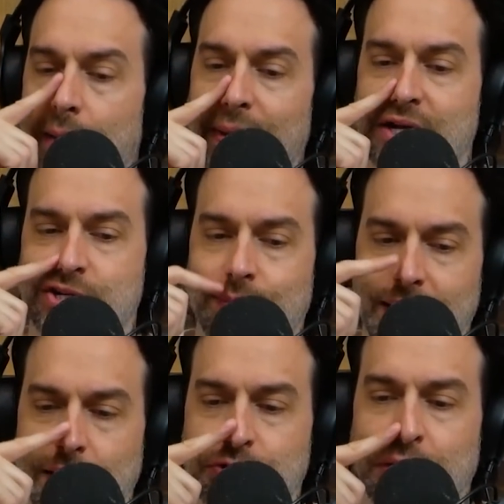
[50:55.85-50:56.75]
Magic
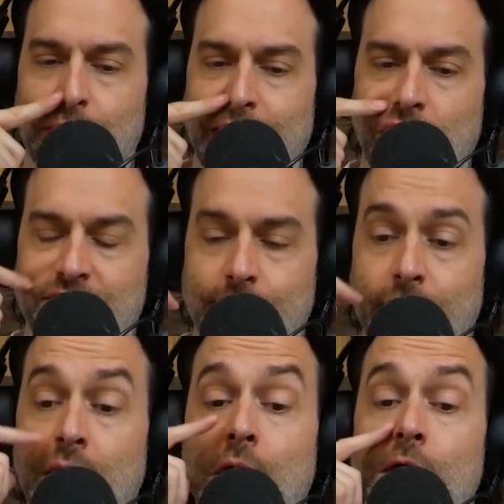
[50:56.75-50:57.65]
Mind, I drink it with my coffee.
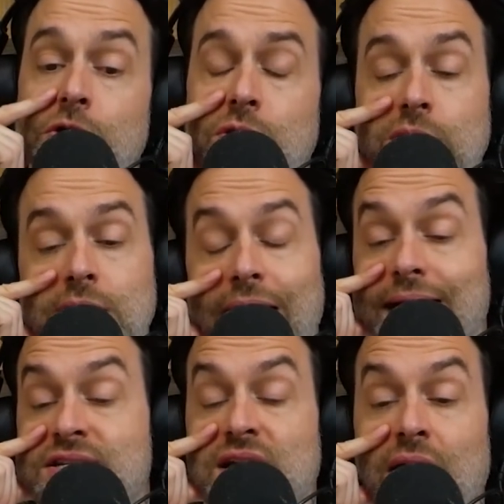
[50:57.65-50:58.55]
But, dude, you
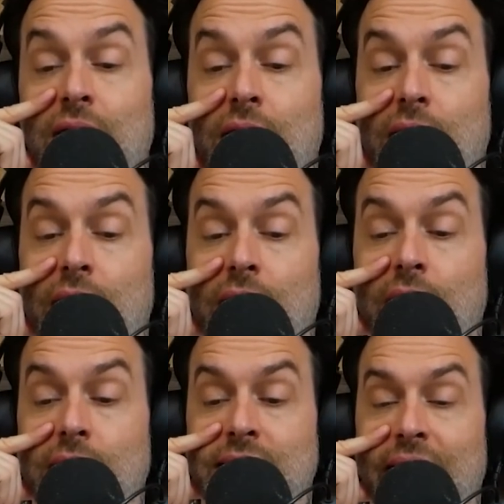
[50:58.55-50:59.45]
guys,
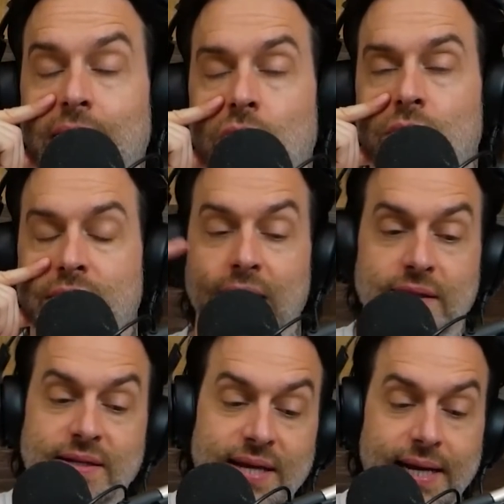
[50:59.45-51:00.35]
yeah, go to
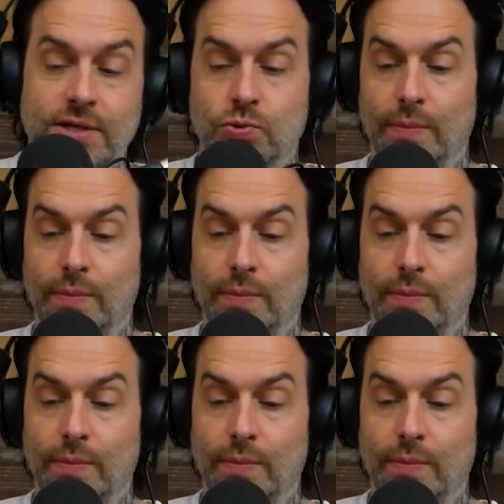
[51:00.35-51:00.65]
get the tickets.